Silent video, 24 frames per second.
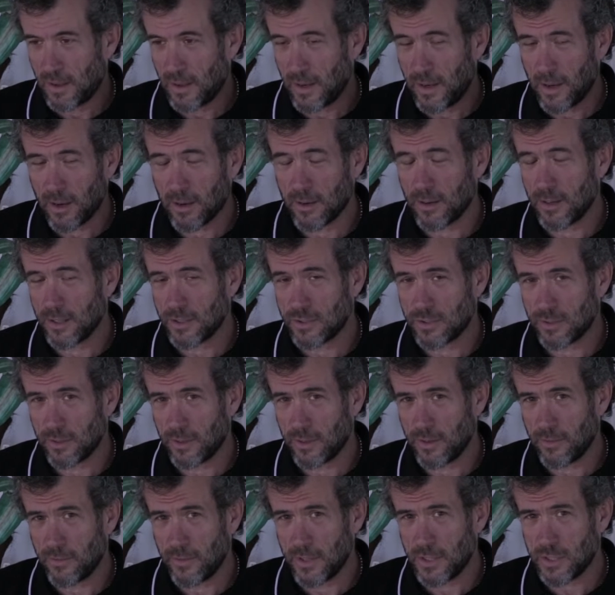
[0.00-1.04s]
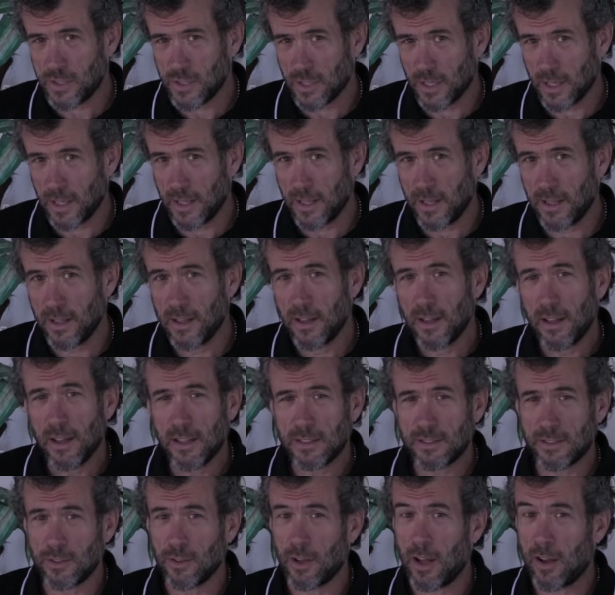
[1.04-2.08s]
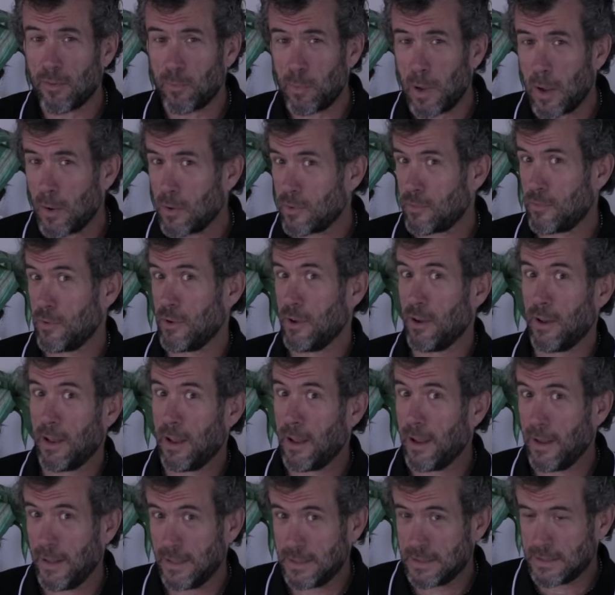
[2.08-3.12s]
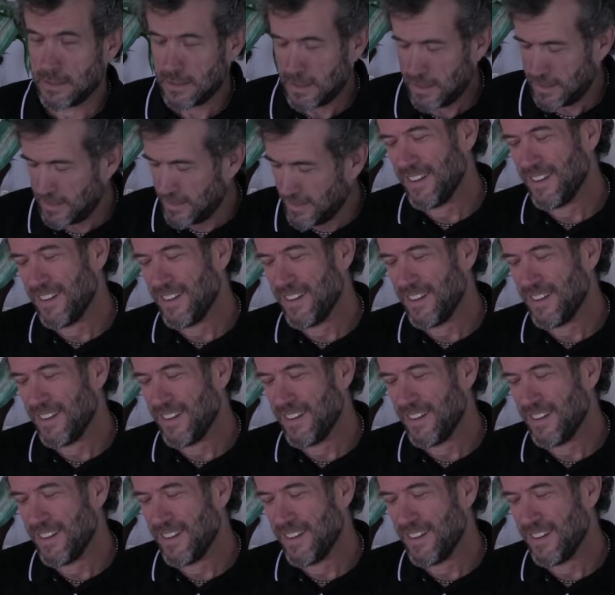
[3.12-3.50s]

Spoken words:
air conditioner efficiently and still have power for your lights.